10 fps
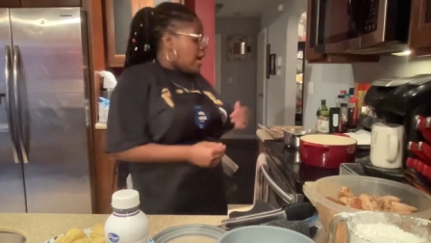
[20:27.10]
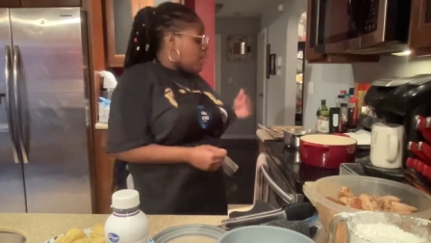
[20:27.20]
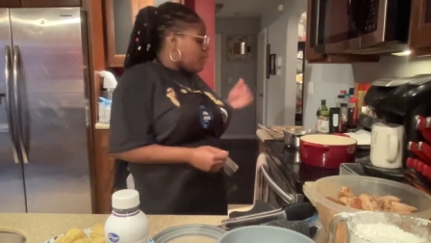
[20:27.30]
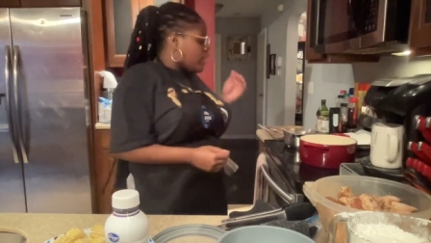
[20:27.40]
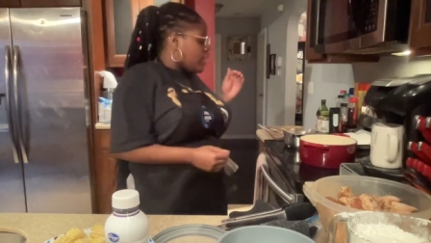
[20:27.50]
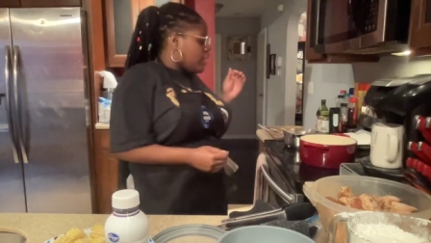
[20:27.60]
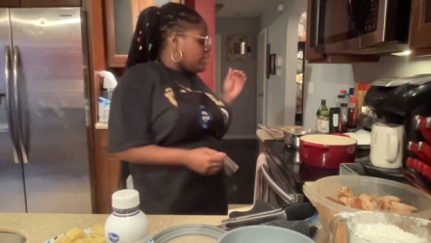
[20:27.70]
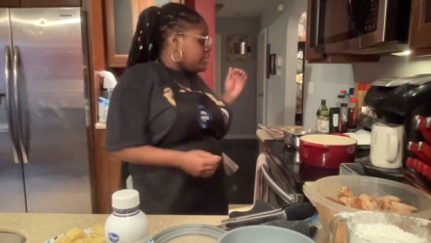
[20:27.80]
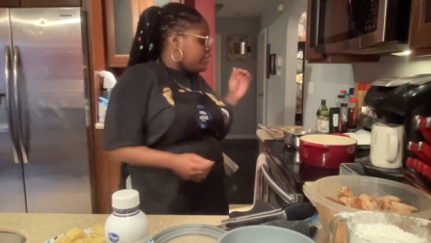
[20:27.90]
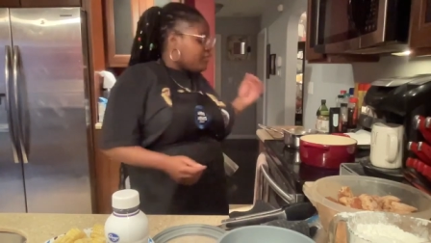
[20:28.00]
We're
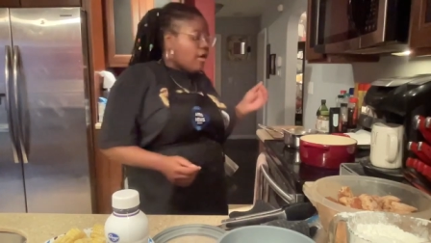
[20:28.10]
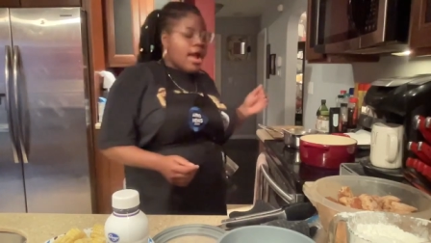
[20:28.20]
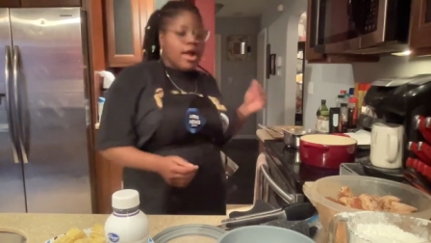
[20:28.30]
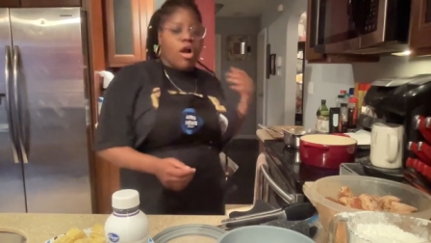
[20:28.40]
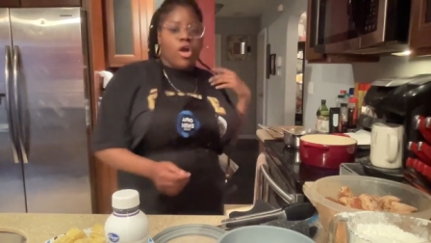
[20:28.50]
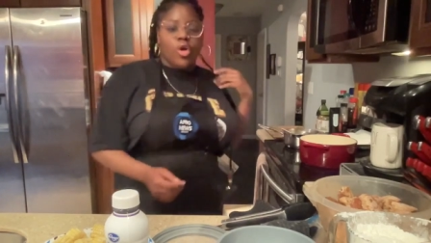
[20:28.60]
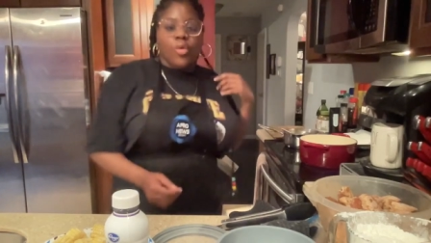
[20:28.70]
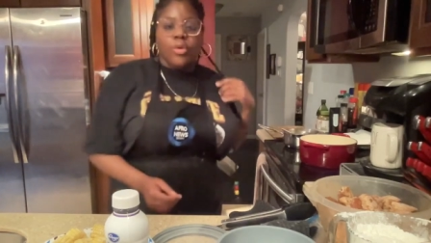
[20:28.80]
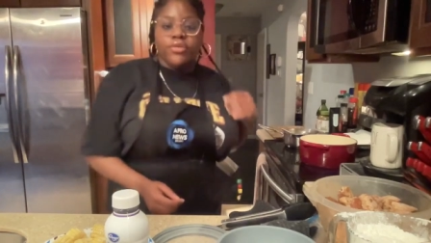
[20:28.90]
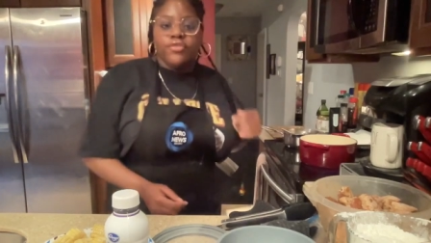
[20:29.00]
currently frying our
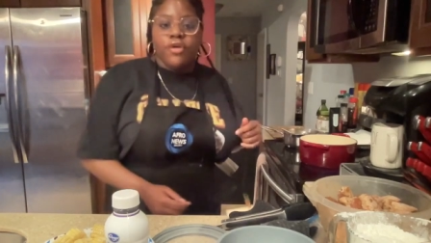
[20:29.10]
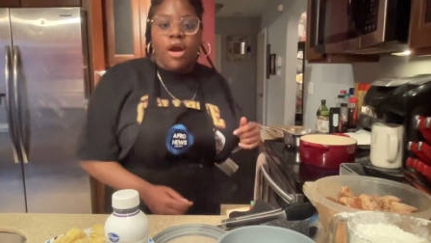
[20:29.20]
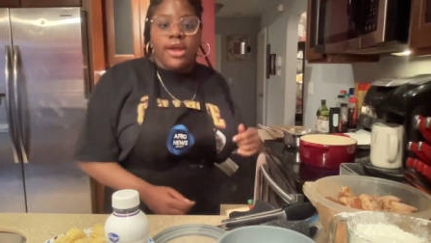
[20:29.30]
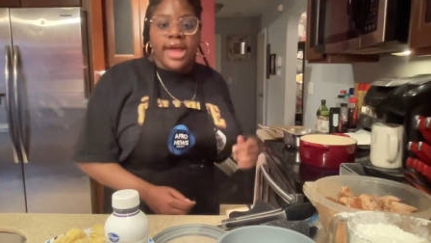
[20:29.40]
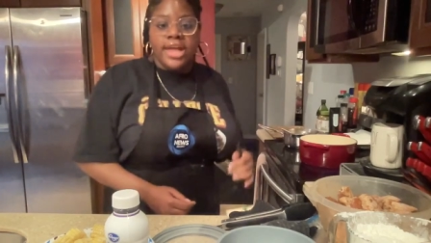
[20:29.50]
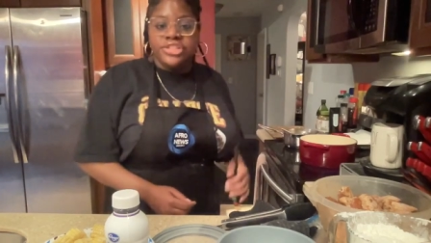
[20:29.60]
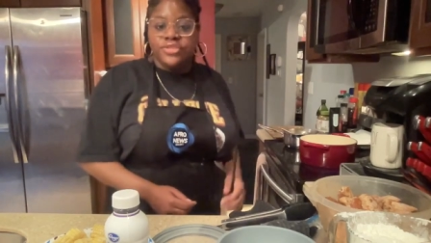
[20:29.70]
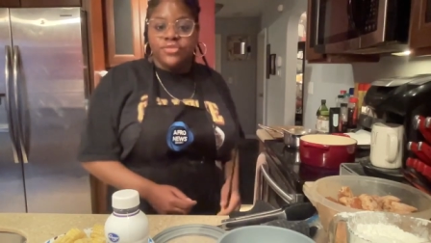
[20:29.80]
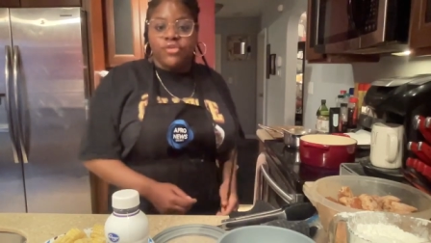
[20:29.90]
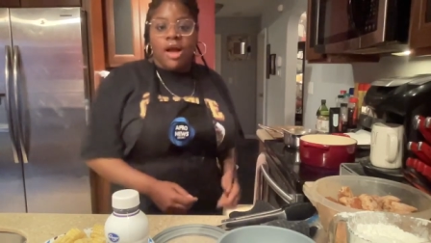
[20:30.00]
corn for our Cajun
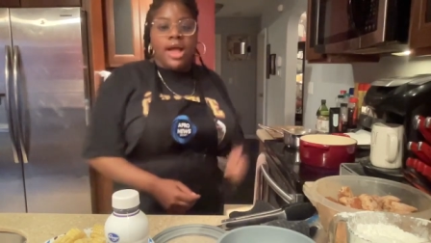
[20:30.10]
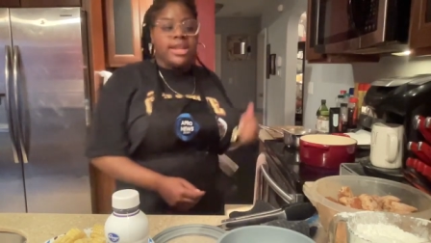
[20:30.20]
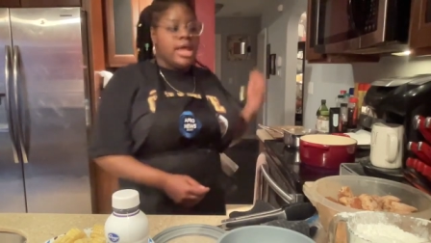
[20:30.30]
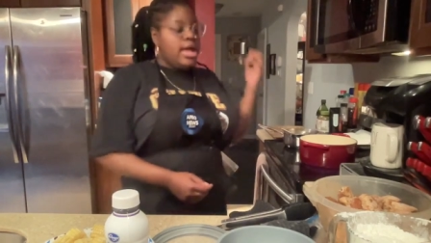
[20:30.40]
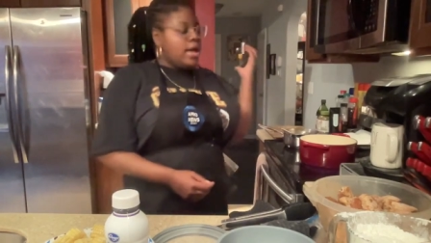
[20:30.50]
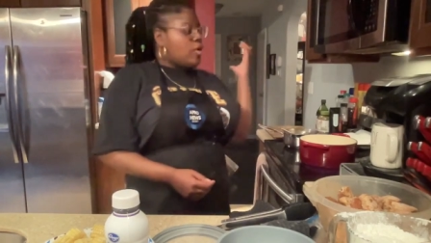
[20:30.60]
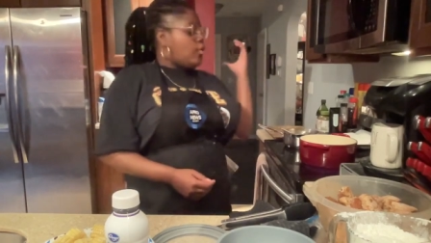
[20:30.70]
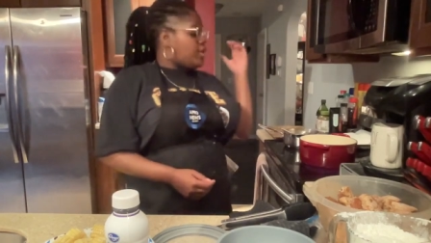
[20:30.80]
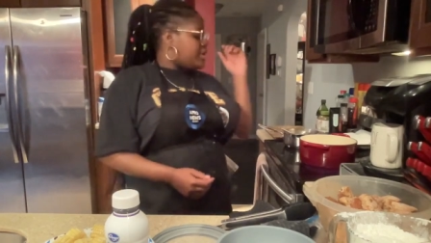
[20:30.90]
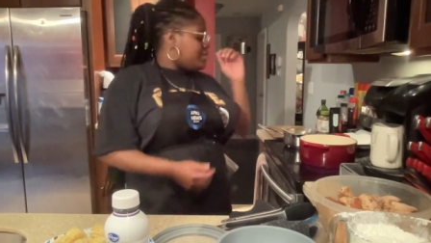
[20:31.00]
fried
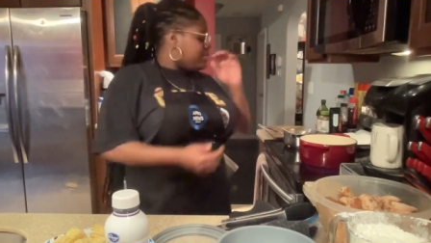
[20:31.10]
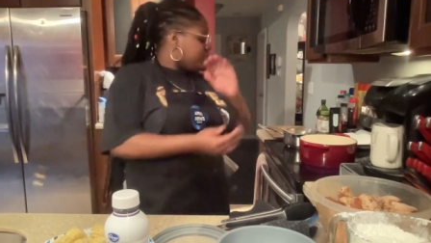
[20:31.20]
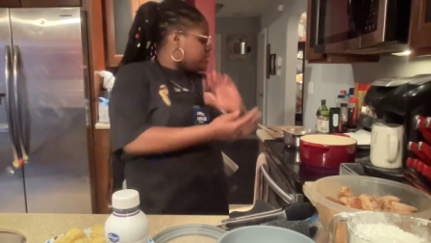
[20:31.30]
corn nibblers.